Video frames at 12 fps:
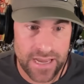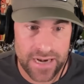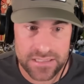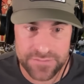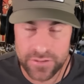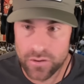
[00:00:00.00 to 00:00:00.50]

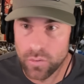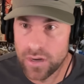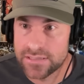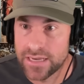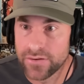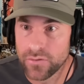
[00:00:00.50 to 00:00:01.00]
of to feel
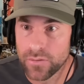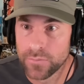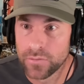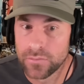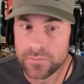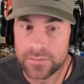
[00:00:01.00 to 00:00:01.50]
quasi
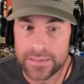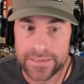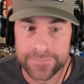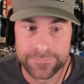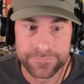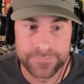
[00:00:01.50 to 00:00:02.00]
normal,
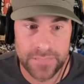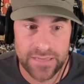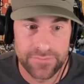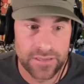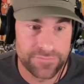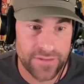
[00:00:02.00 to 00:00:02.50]

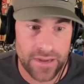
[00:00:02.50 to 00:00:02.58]
even if I